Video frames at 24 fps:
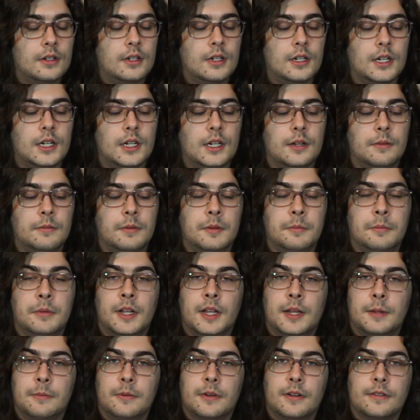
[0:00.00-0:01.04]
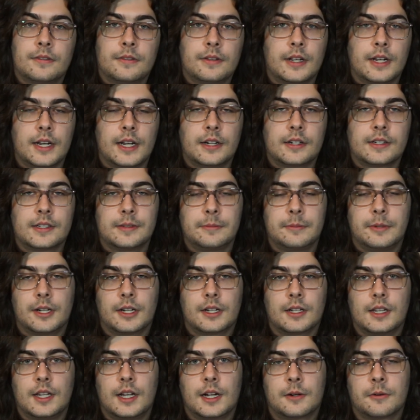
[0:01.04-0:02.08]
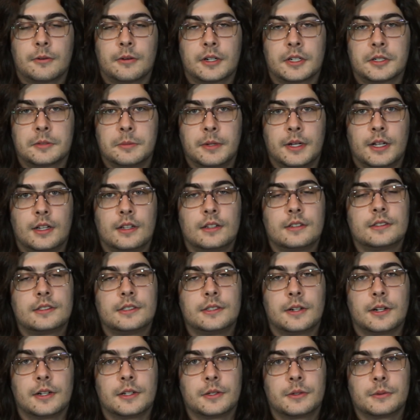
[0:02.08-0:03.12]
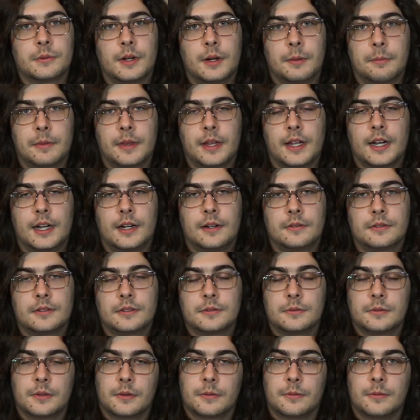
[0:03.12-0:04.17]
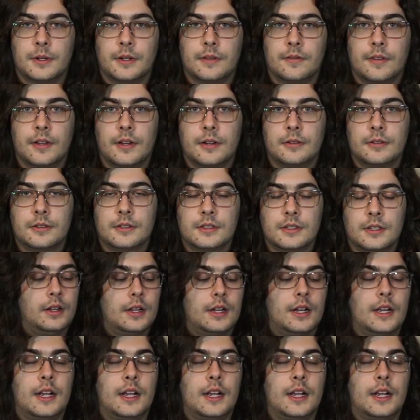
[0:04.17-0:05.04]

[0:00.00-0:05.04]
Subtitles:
And Polymorph can actually be a clockwork spell, so you can swap that out with one of those.